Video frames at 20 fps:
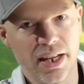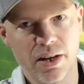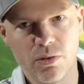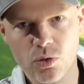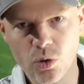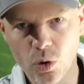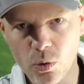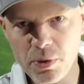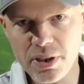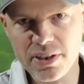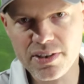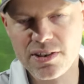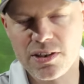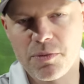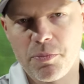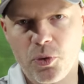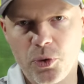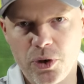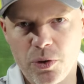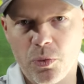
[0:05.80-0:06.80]
Now, normally this is
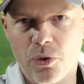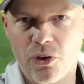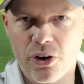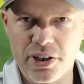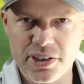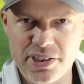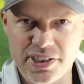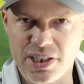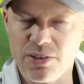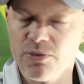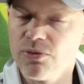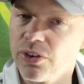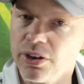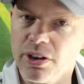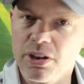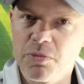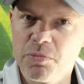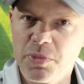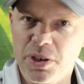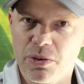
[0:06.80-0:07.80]
the point where I sit in
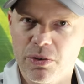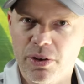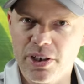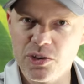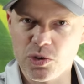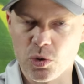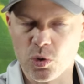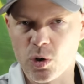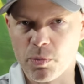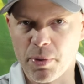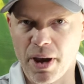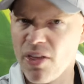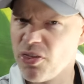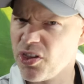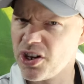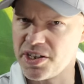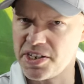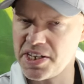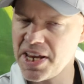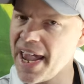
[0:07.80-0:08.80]
front of the computer and talk about
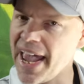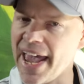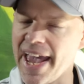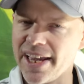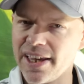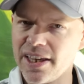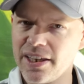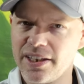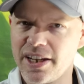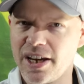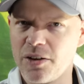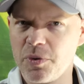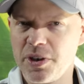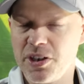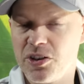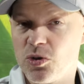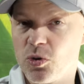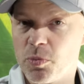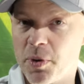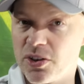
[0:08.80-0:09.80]
the tech. Now, when
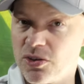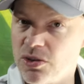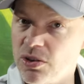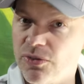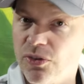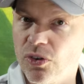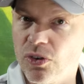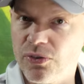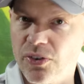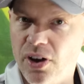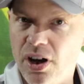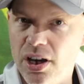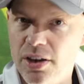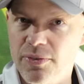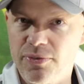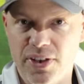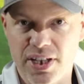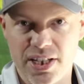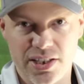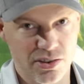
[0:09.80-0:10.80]
you talk about
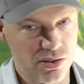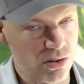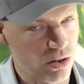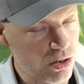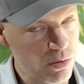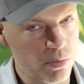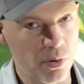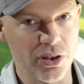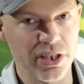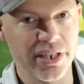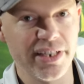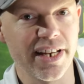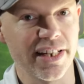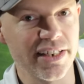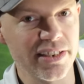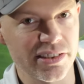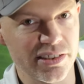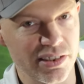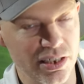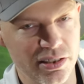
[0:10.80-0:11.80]
245, it's hollow bodied
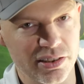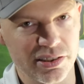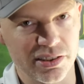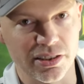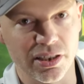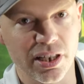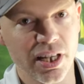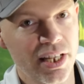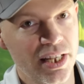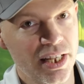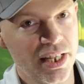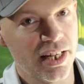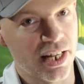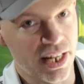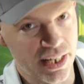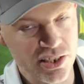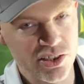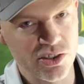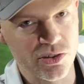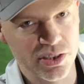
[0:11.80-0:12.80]
and it's tungsten
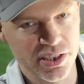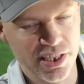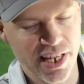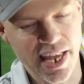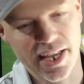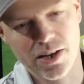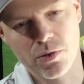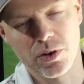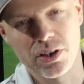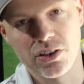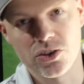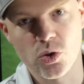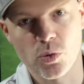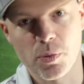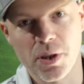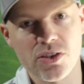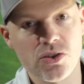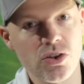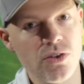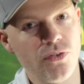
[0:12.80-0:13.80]
and it's got tech. When you
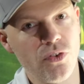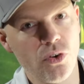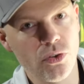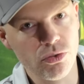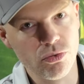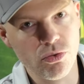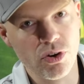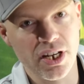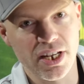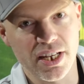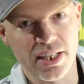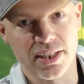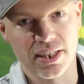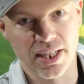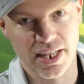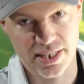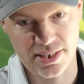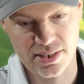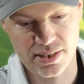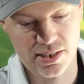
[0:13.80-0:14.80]
talk about the 243,
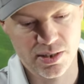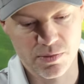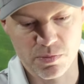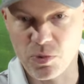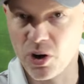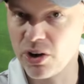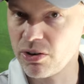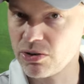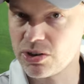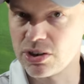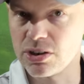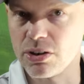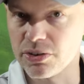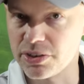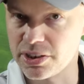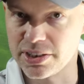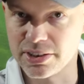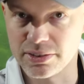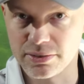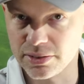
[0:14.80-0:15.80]
there's micro
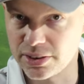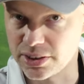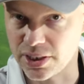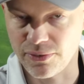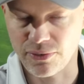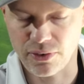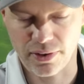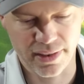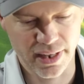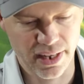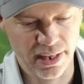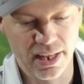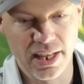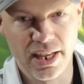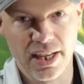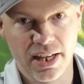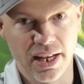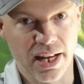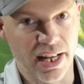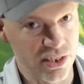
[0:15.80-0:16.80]
slots and stuff like that
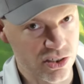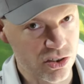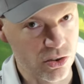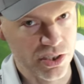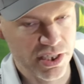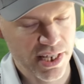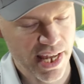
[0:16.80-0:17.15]
and it's got